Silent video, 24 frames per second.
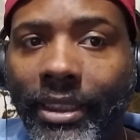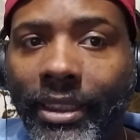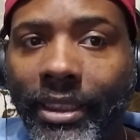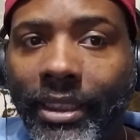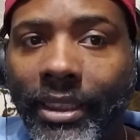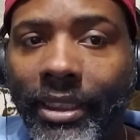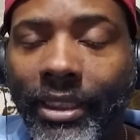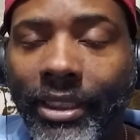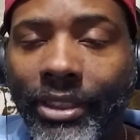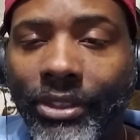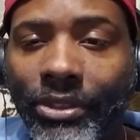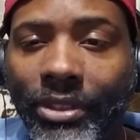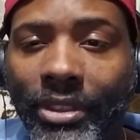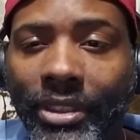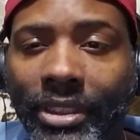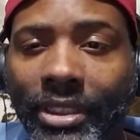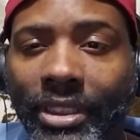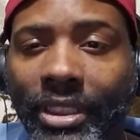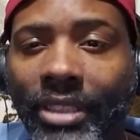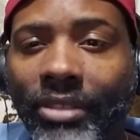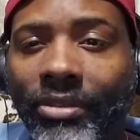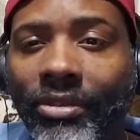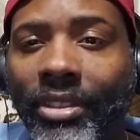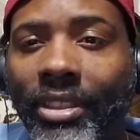
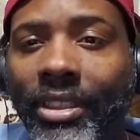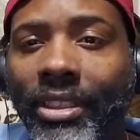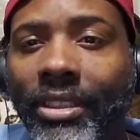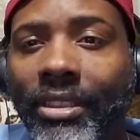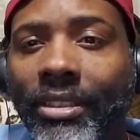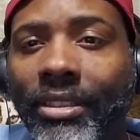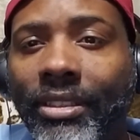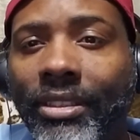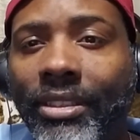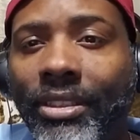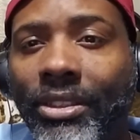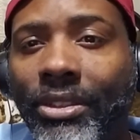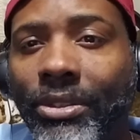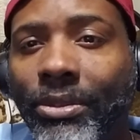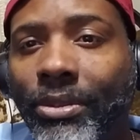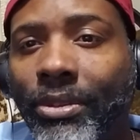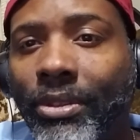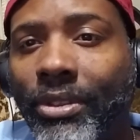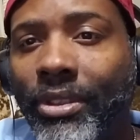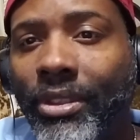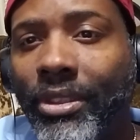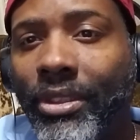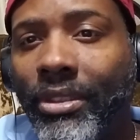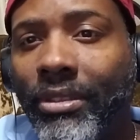$170 to
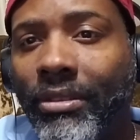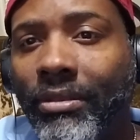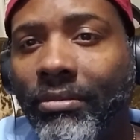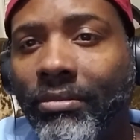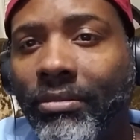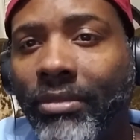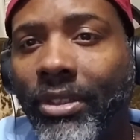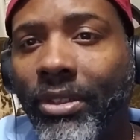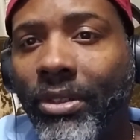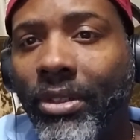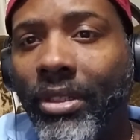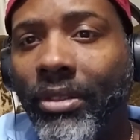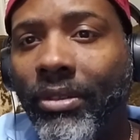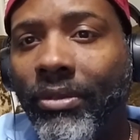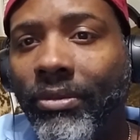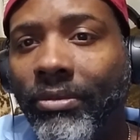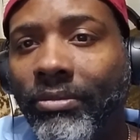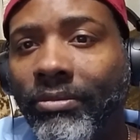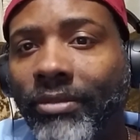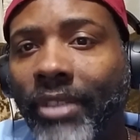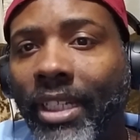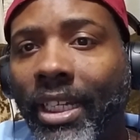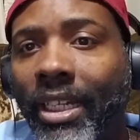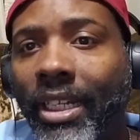
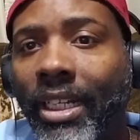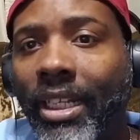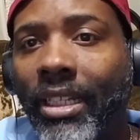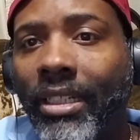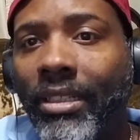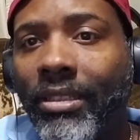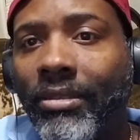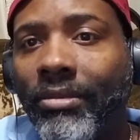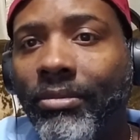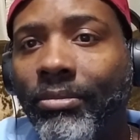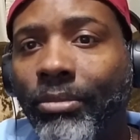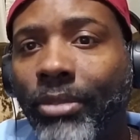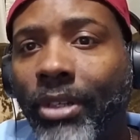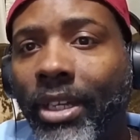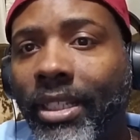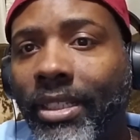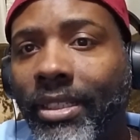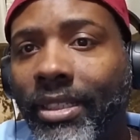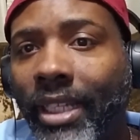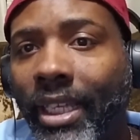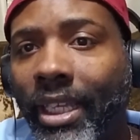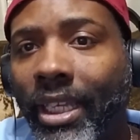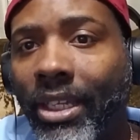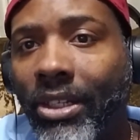$235 price
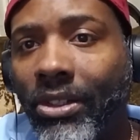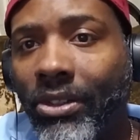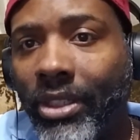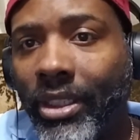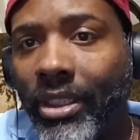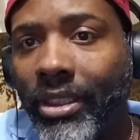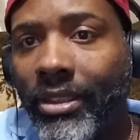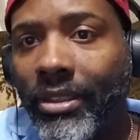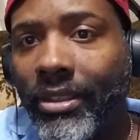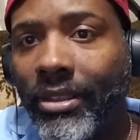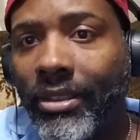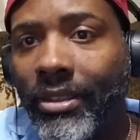tag on it.